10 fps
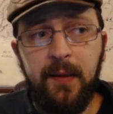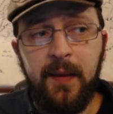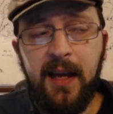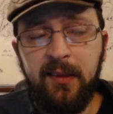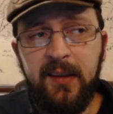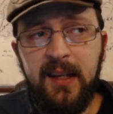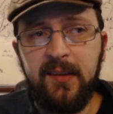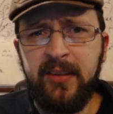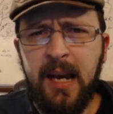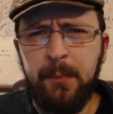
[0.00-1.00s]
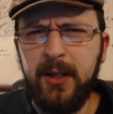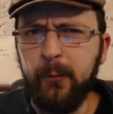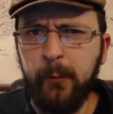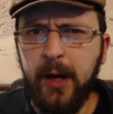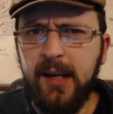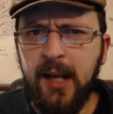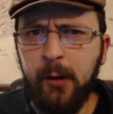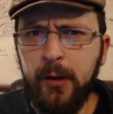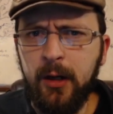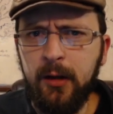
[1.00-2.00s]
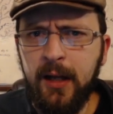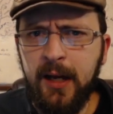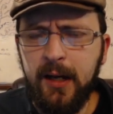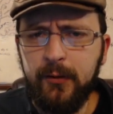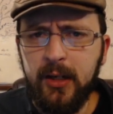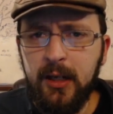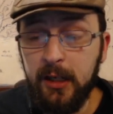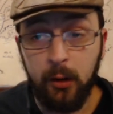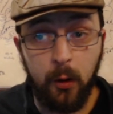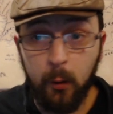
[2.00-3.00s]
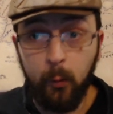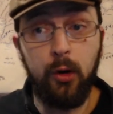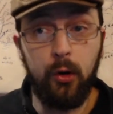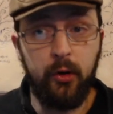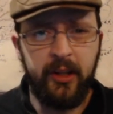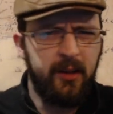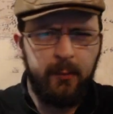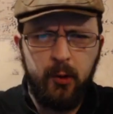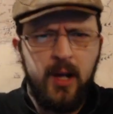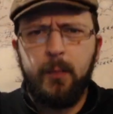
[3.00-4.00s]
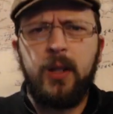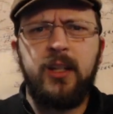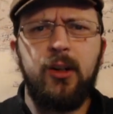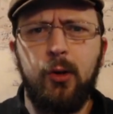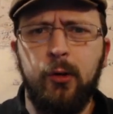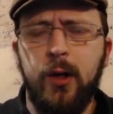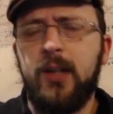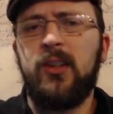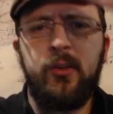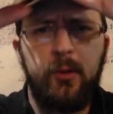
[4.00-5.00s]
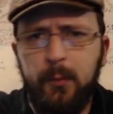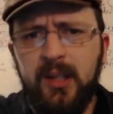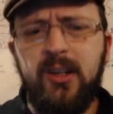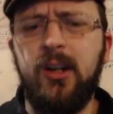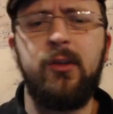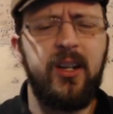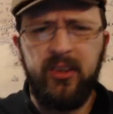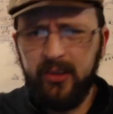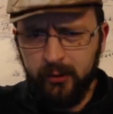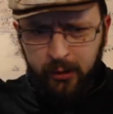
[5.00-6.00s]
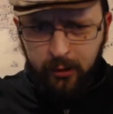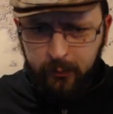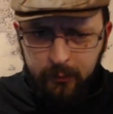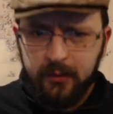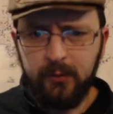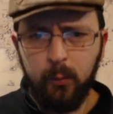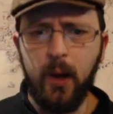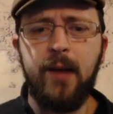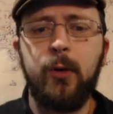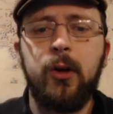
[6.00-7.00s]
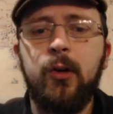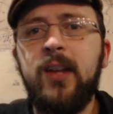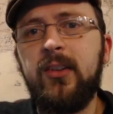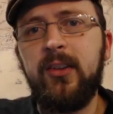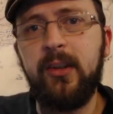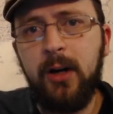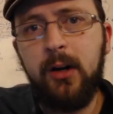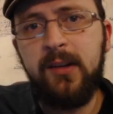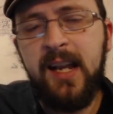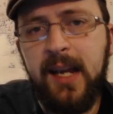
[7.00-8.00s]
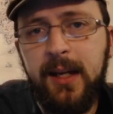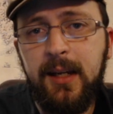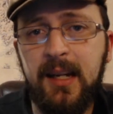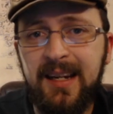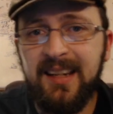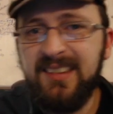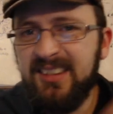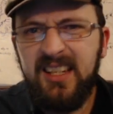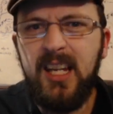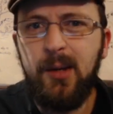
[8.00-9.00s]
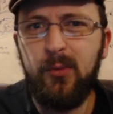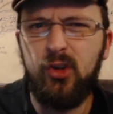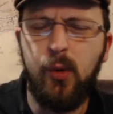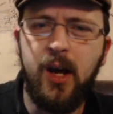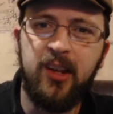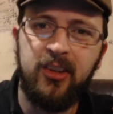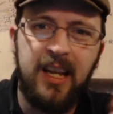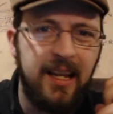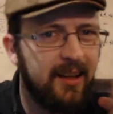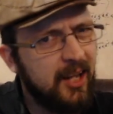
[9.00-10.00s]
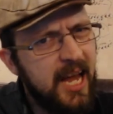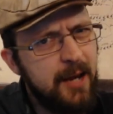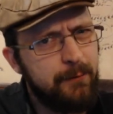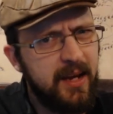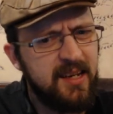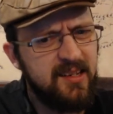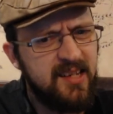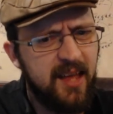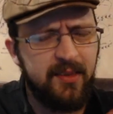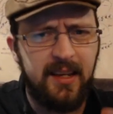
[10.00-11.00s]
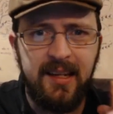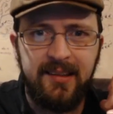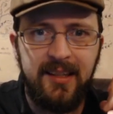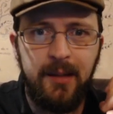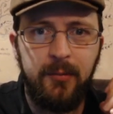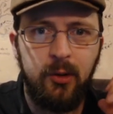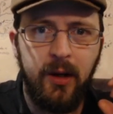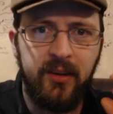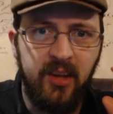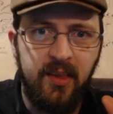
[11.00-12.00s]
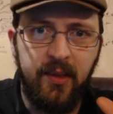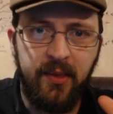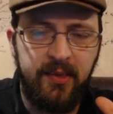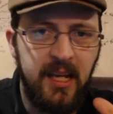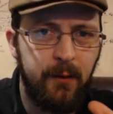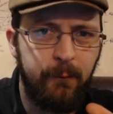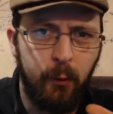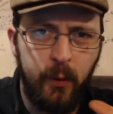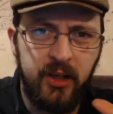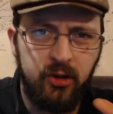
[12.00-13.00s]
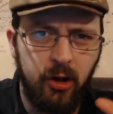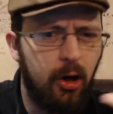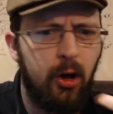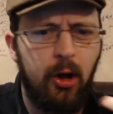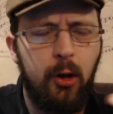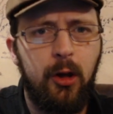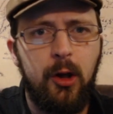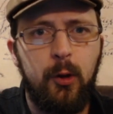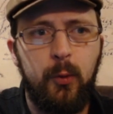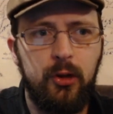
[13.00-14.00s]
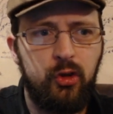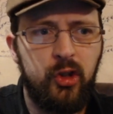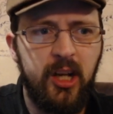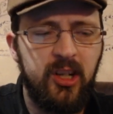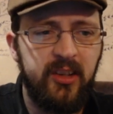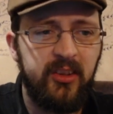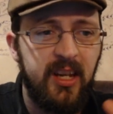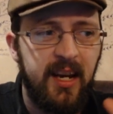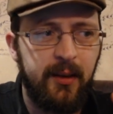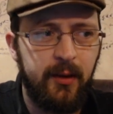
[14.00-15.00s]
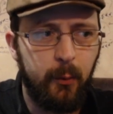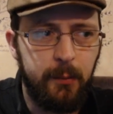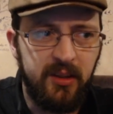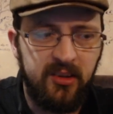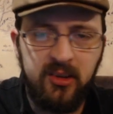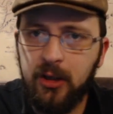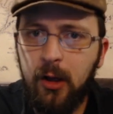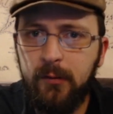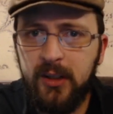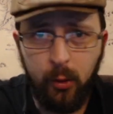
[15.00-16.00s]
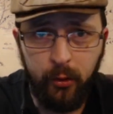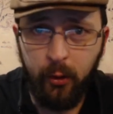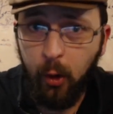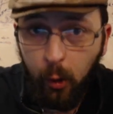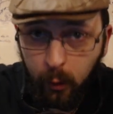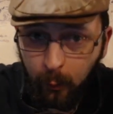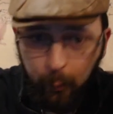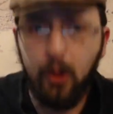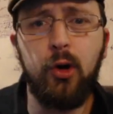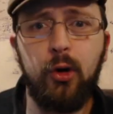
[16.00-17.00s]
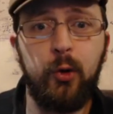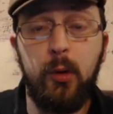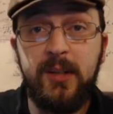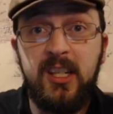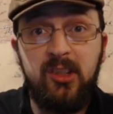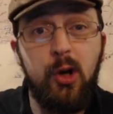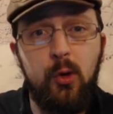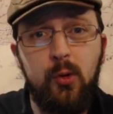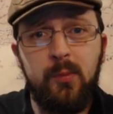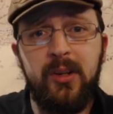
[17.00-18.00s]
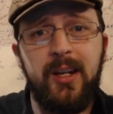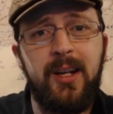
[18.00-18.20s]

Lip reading: That thing that's happening right now in our lives, in our world, the great political crisis or military crisis or whatever crisis of our day, seems to us life and death, seems to us the thing for which all will judge us and that we must solve it or the whole world will be doomed.